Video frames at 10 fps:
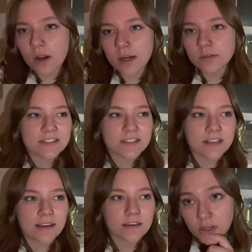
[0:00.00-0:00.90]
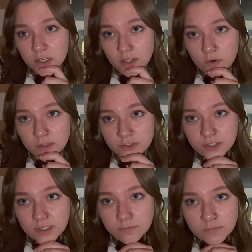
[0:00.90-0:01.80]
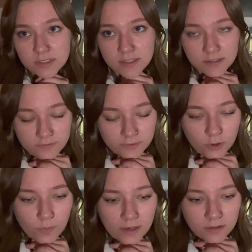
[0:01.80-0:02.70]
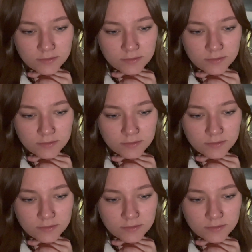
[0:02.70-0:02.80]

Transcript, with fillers: up sick. Couldn't go to the gym because I didn't feel well.